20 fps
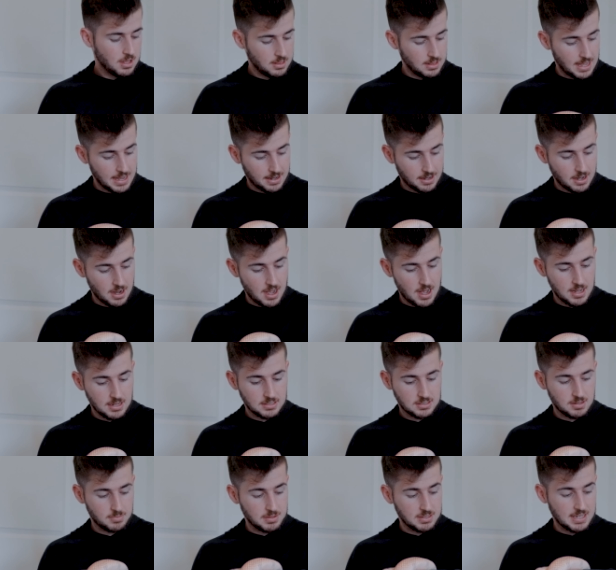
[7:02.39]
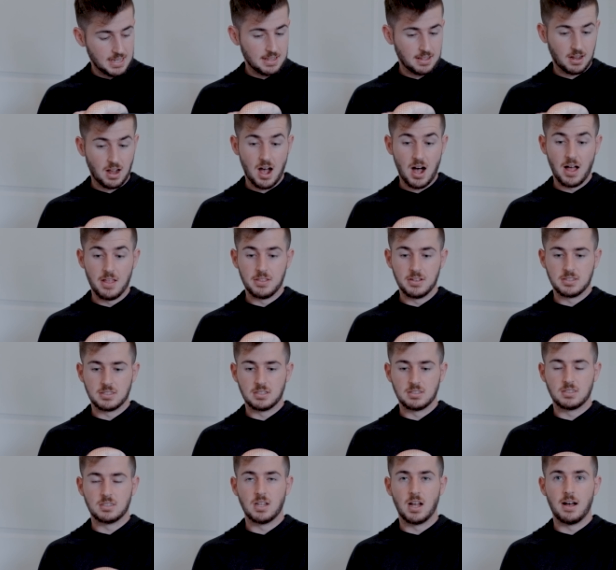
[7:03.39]
like uh, some of these anacondas
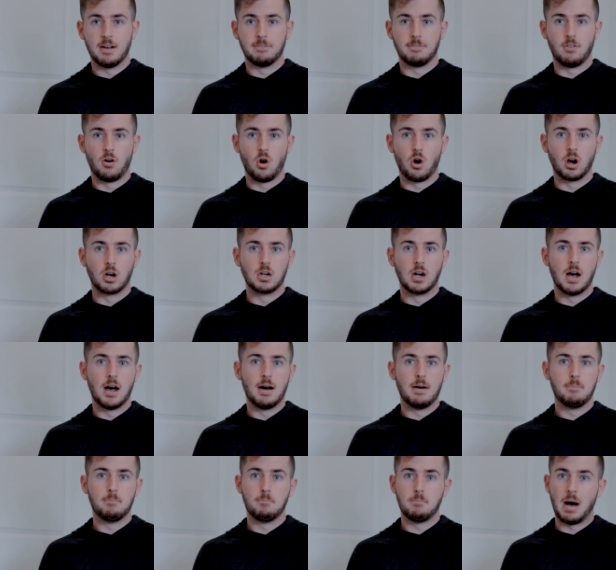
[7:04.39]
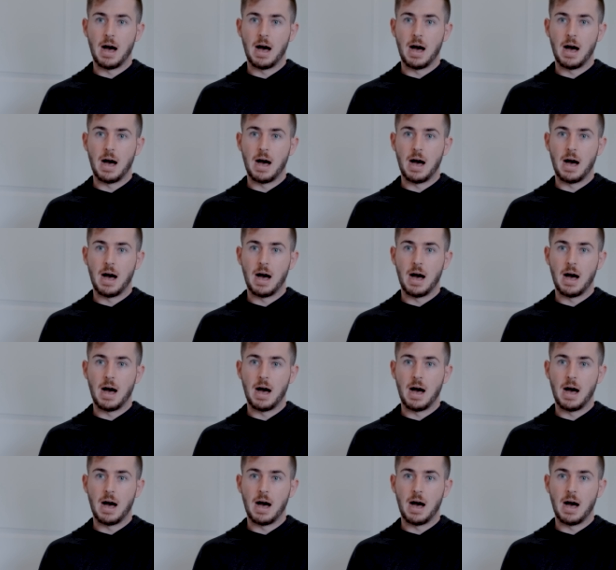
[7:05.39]
and stuff, or uh,